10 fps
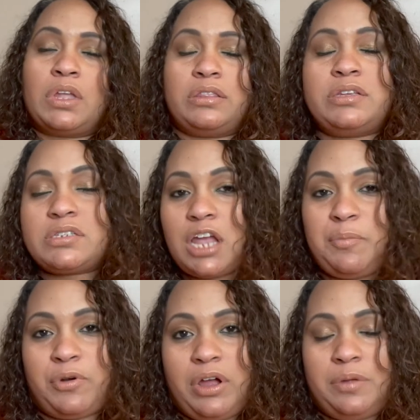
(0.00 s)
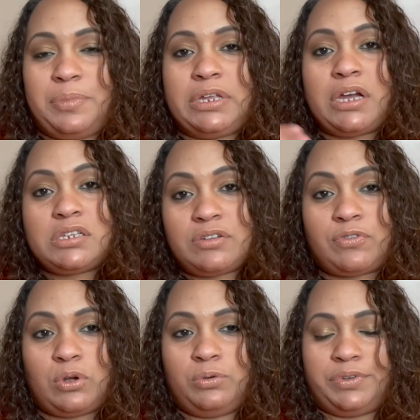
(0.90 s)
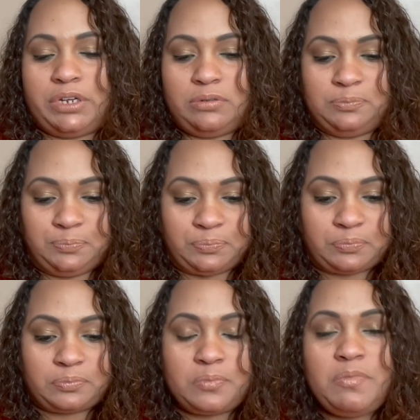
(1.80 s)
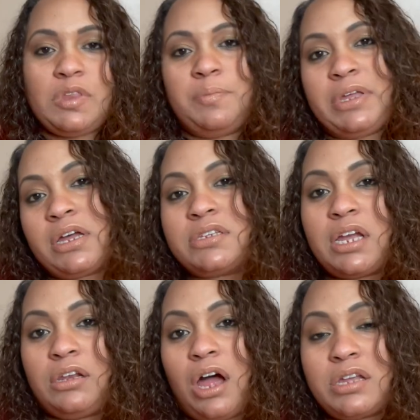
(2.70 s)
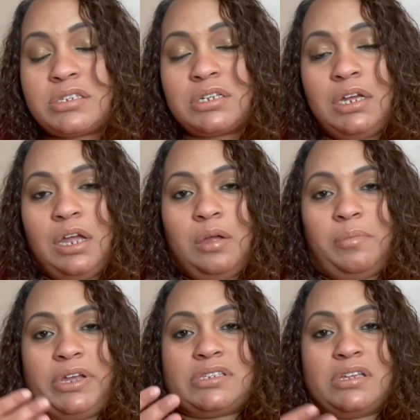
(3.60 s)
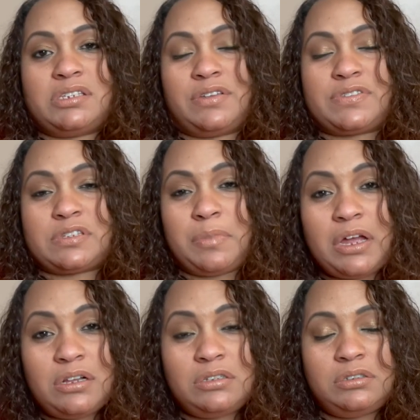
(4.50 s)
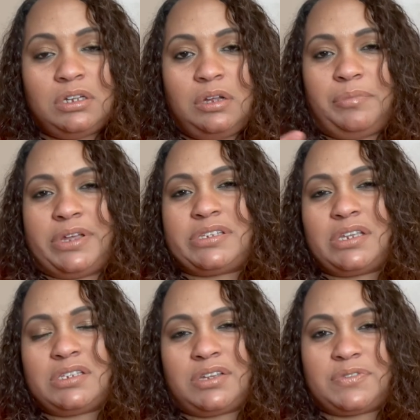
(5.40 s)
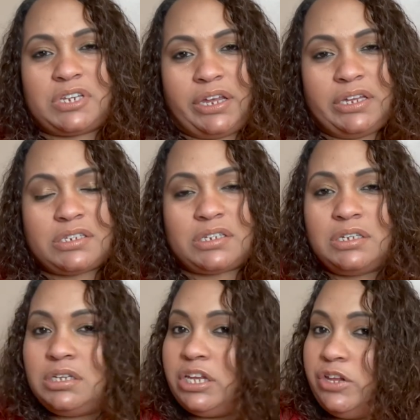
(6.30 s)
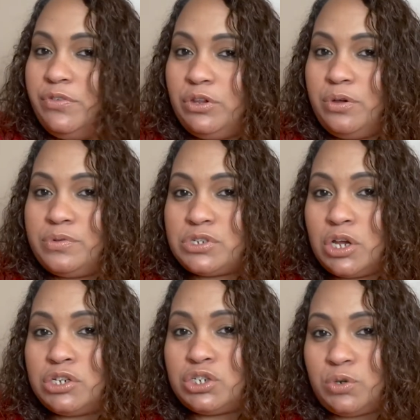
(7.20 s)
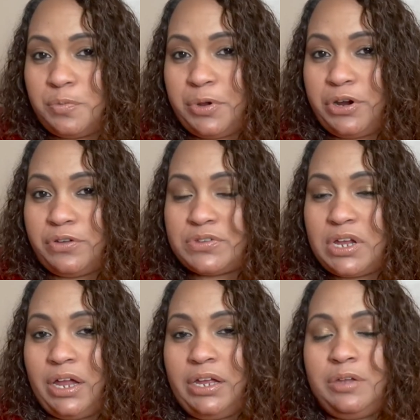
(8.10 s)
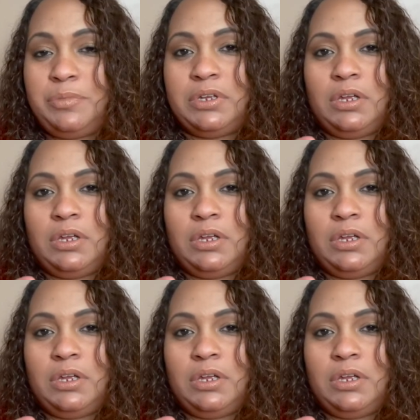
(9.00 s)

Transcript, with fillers: This time around, because of COVID, because I lost my sense of smell, my sense of taste, even though it was a short period of time,